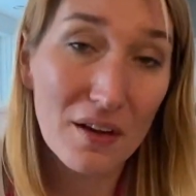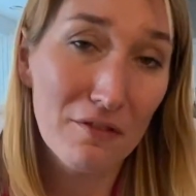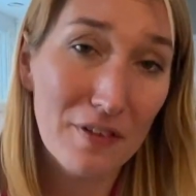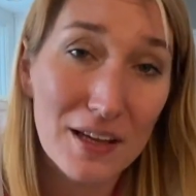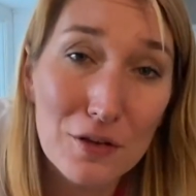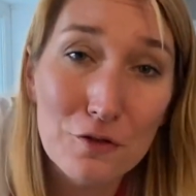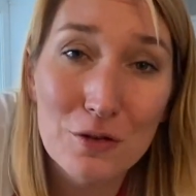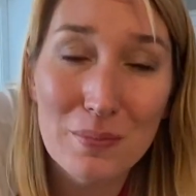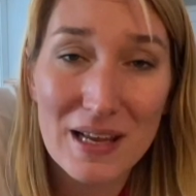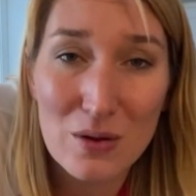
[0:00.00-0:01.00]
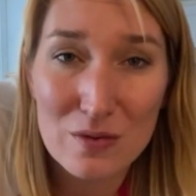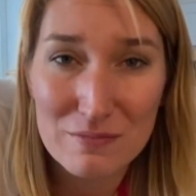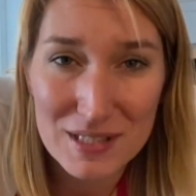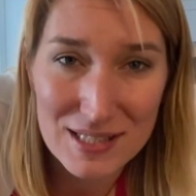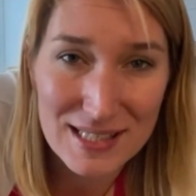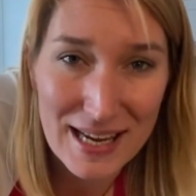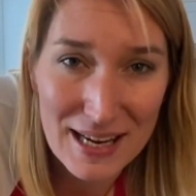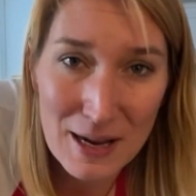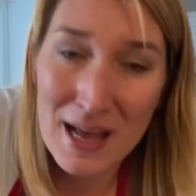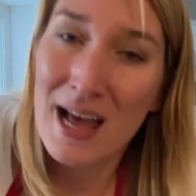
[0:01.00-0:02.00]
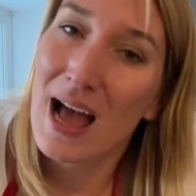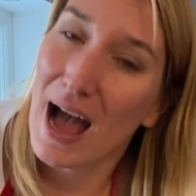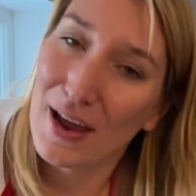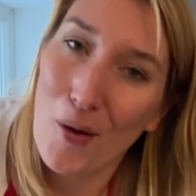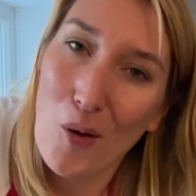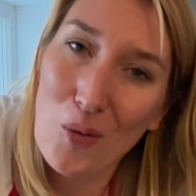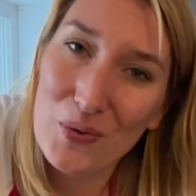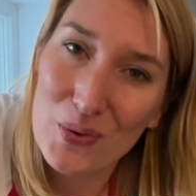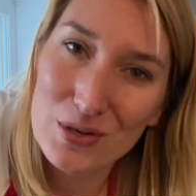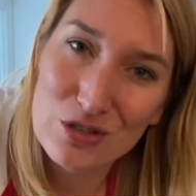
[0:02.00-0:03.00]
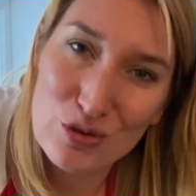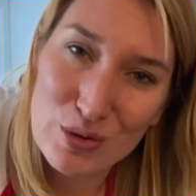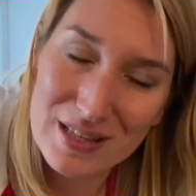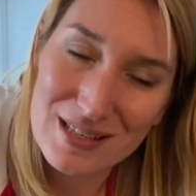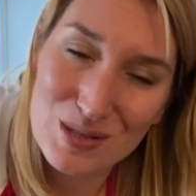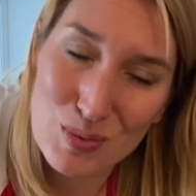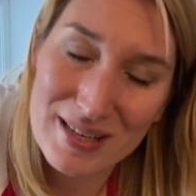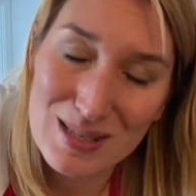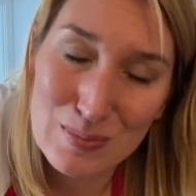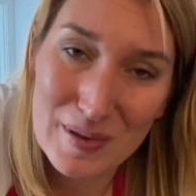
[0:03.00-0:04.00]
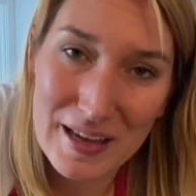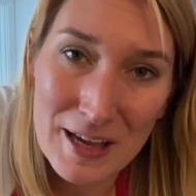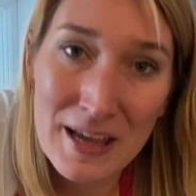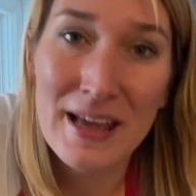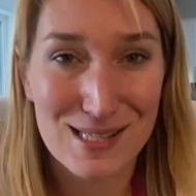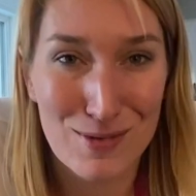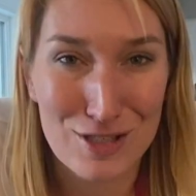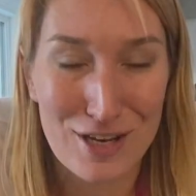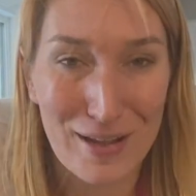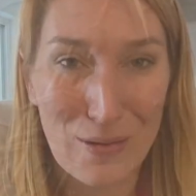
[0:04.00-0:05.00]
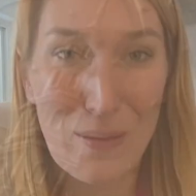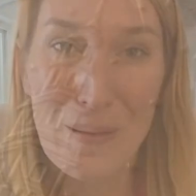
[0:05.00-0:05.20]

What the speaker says: Thank you for being with me today. I hope you enjoyed this recipe. SMACZNEGO.